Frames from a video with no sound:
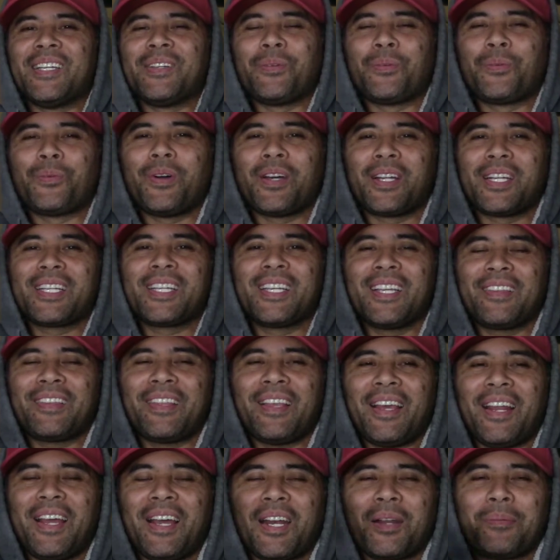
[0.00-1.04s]
want to get
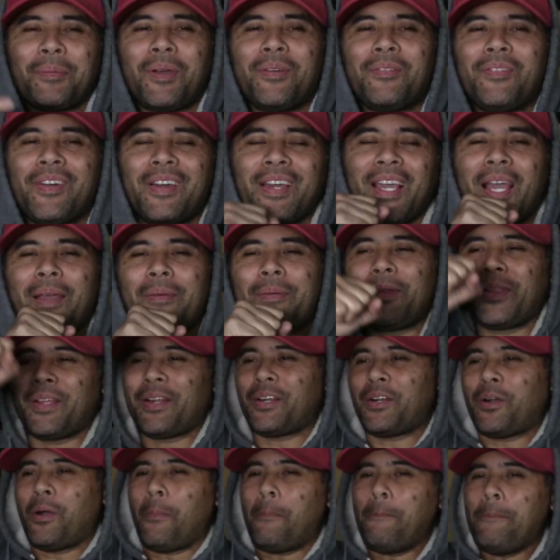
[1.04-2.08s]
that out of my vocabulary
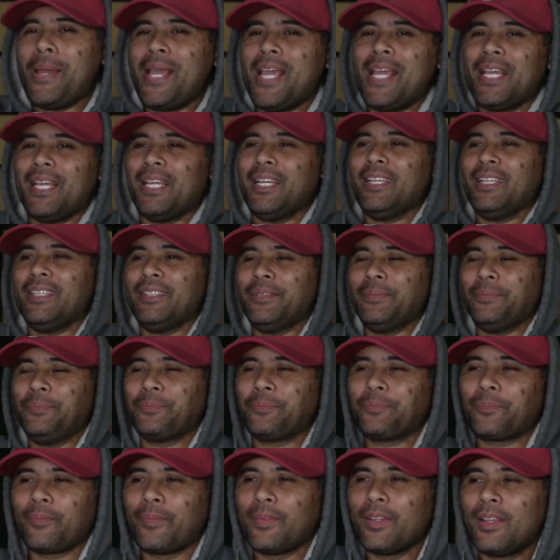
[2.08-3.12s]
and go ping.
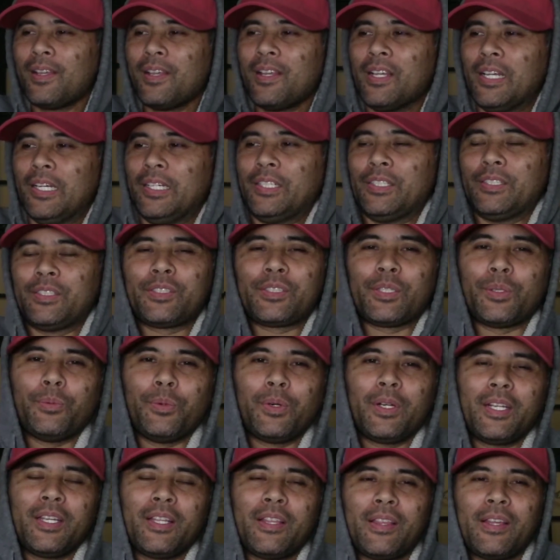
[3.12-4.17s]
So
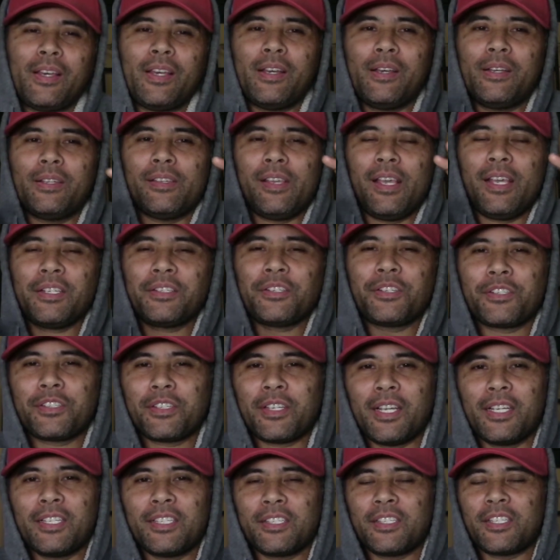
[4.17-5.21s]
one of the
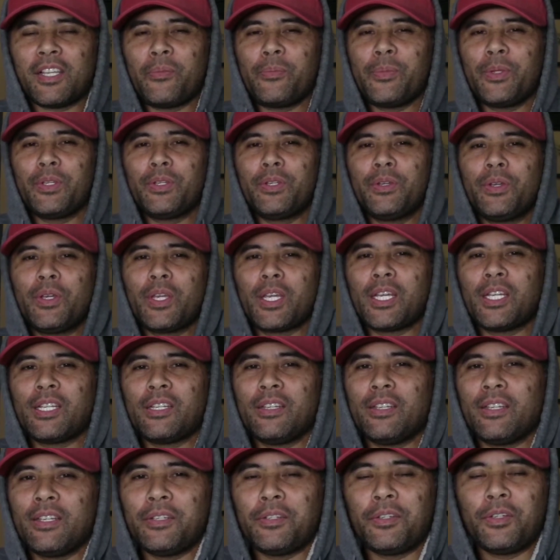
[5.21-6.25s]
exercises I've been doing
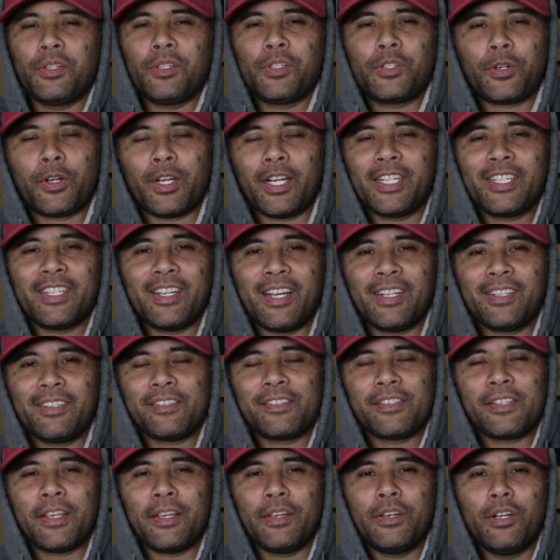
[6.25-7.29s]
and trying not to
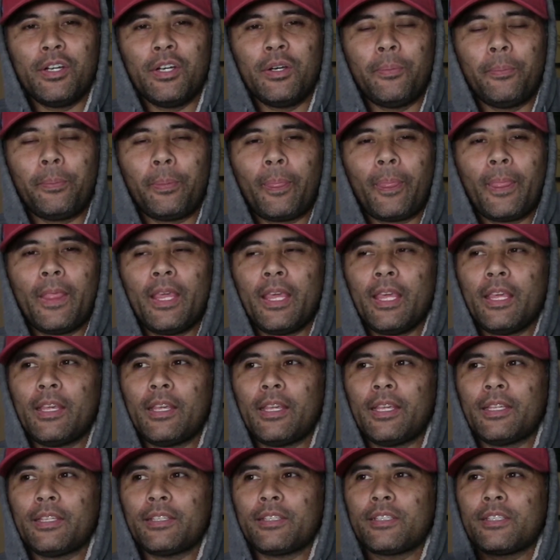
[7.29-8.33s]
say
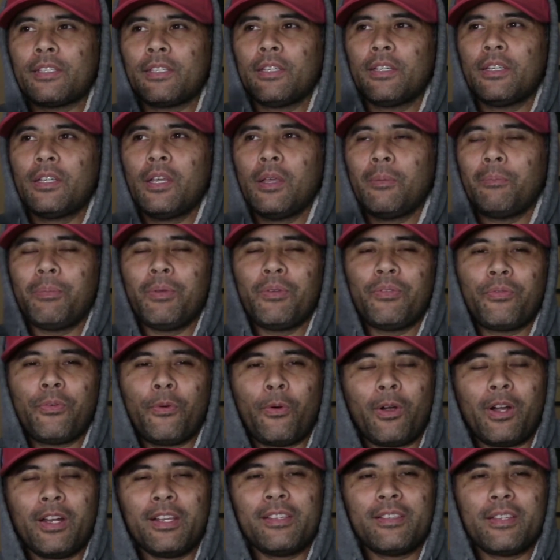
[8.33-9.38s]
is
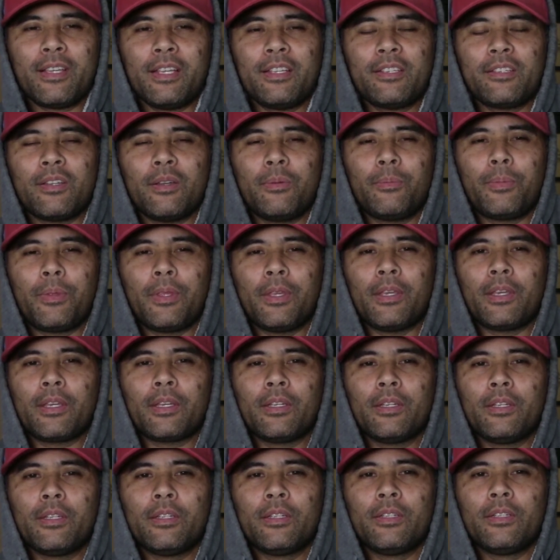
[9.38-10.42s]
before I say something